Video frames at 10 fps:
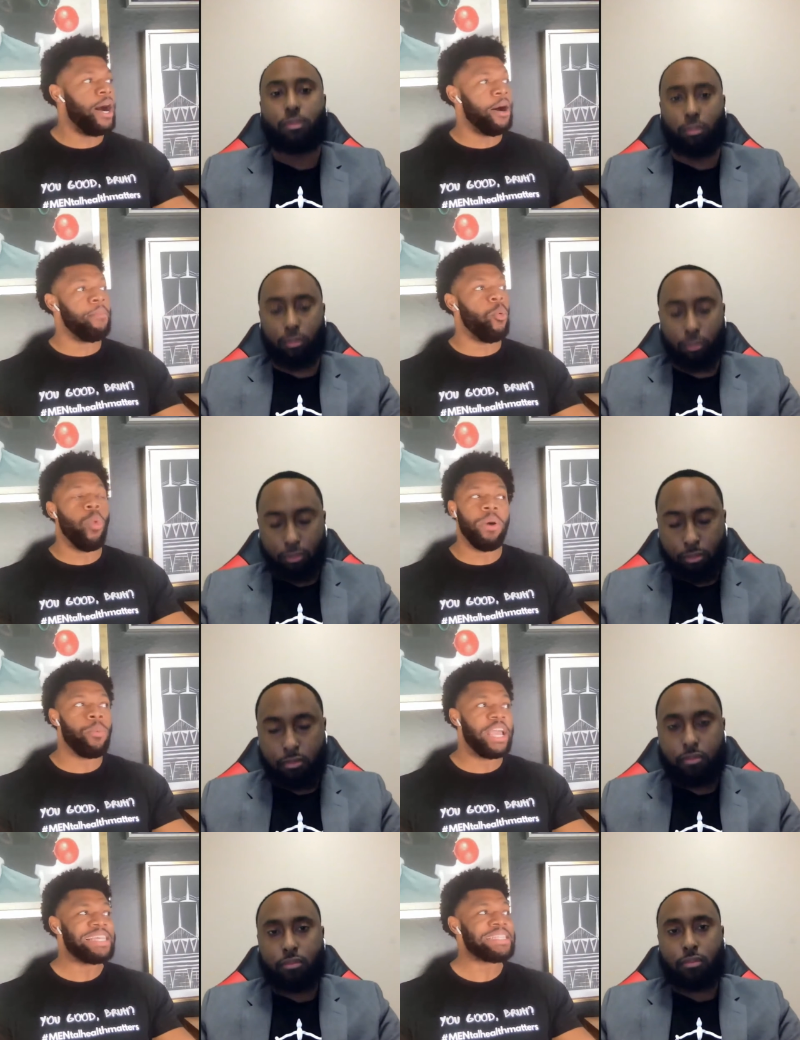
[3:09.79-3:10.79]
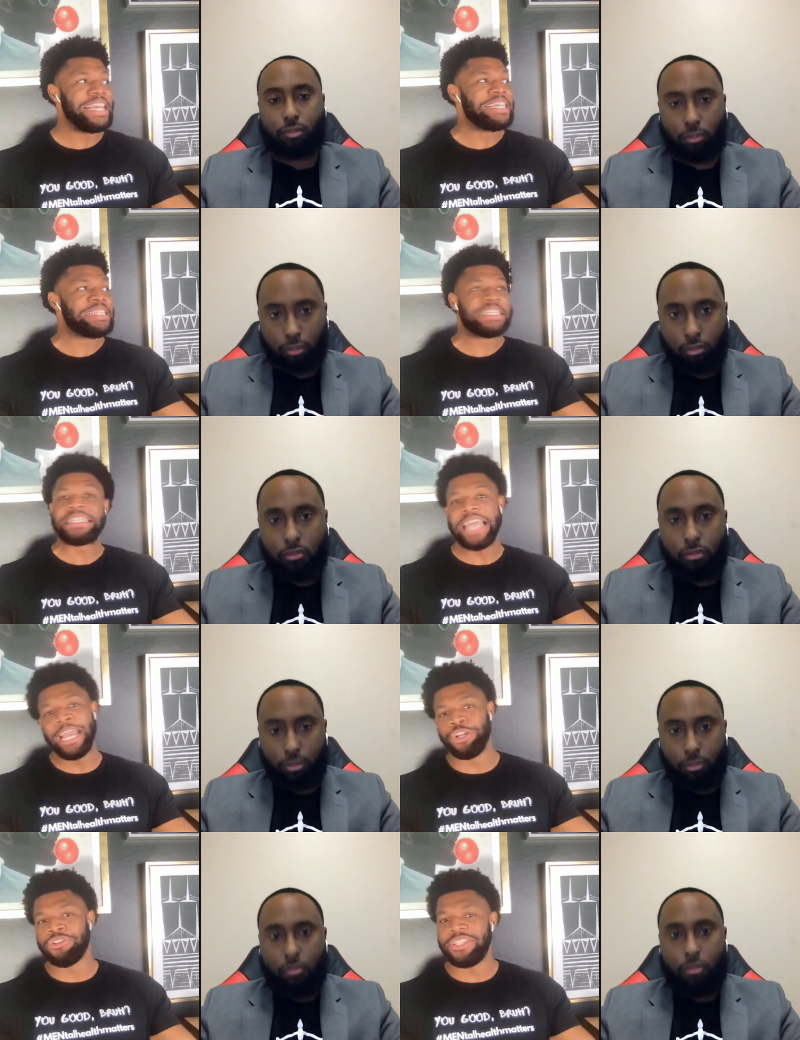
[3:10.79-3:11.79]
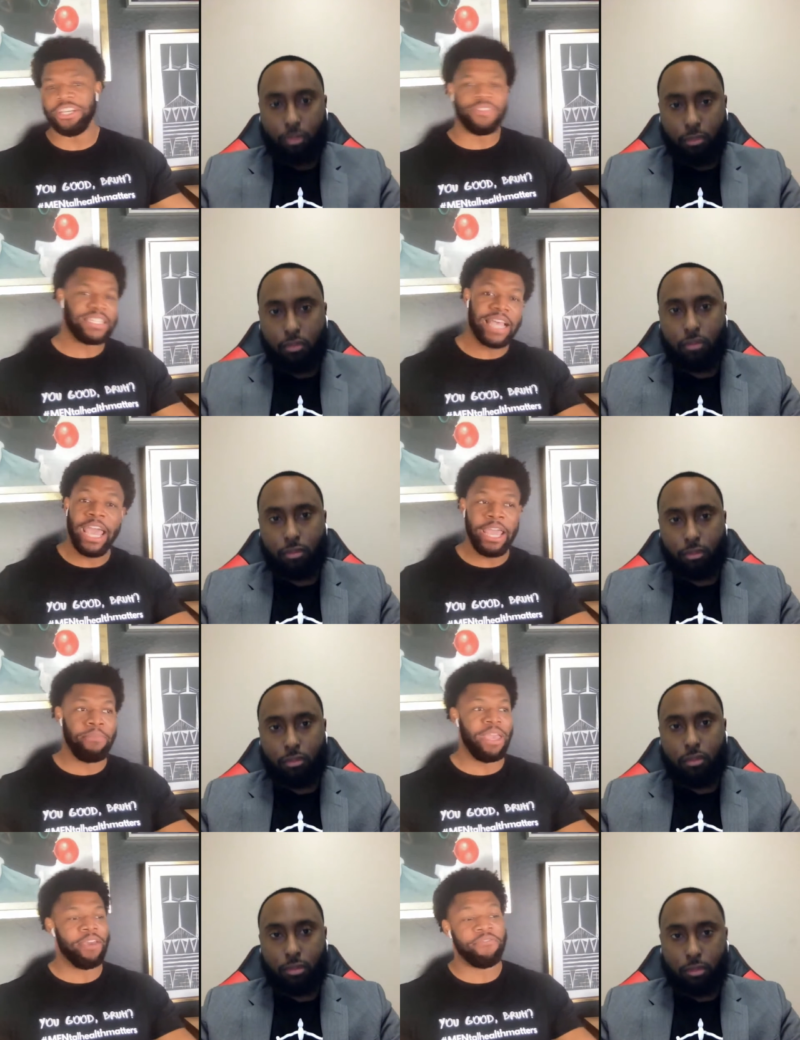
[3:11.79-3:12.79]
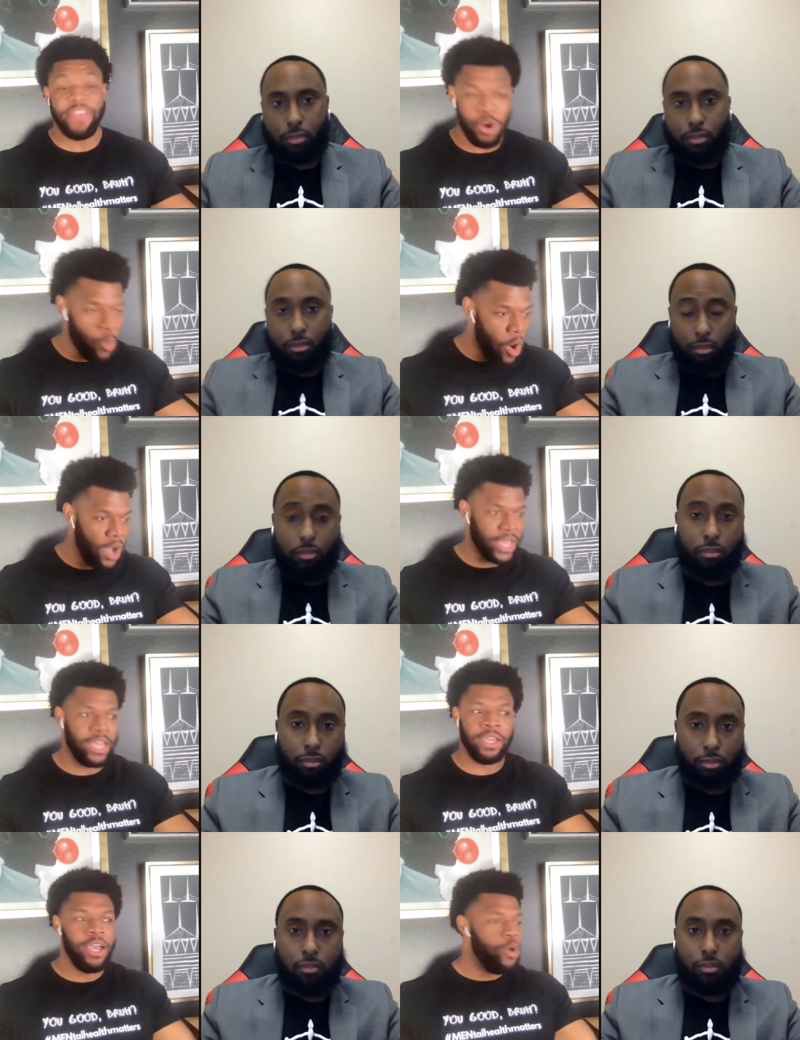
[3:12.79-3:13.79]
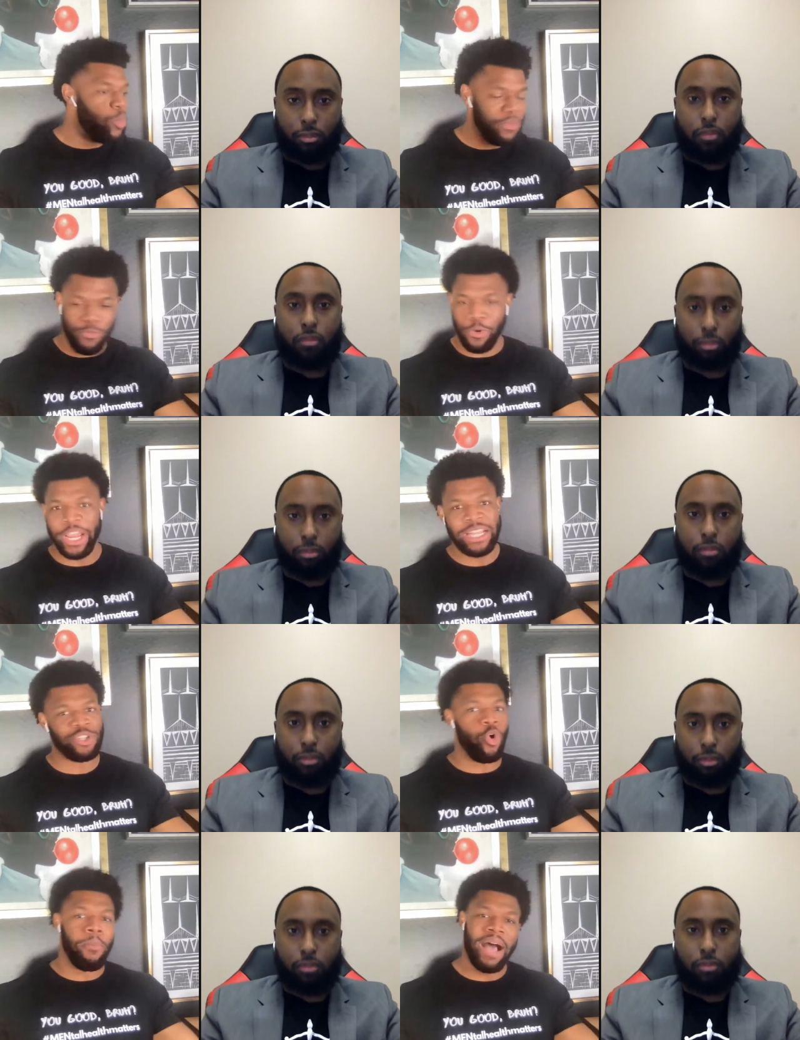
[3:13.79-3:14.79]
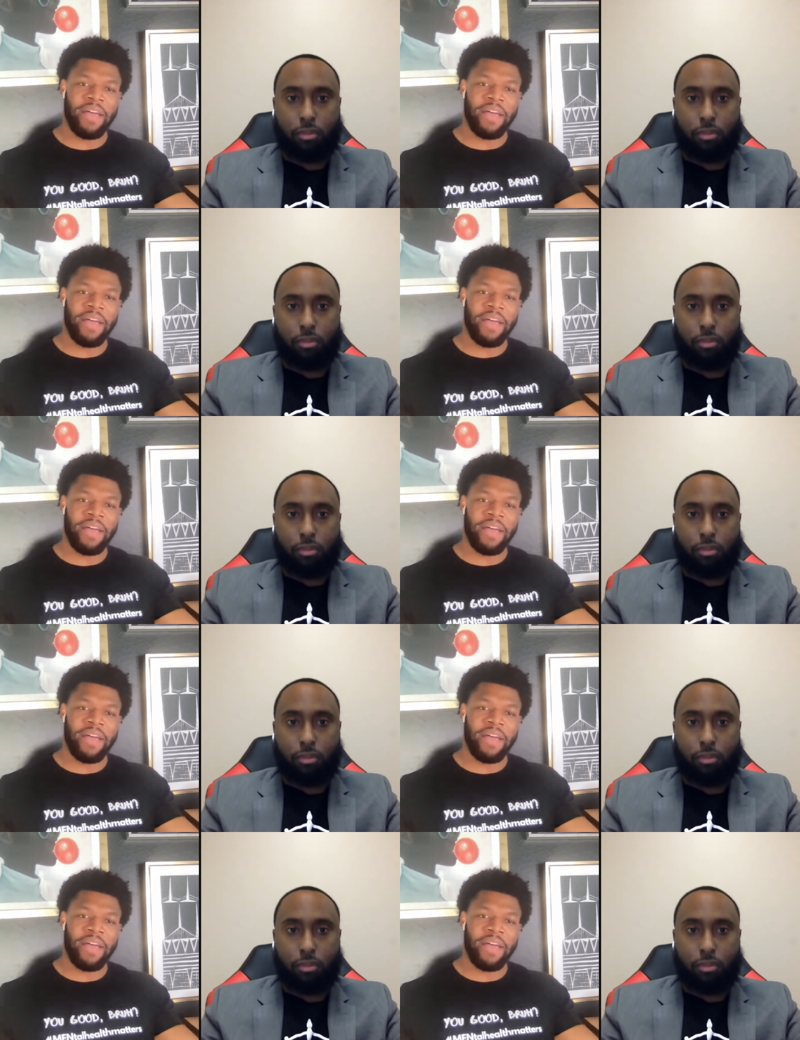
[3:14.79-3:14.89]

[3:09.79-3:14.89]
Speaker 1: Mm-hmm. Um, mm-hmm. What is is the standard still the same if they're walking with friends or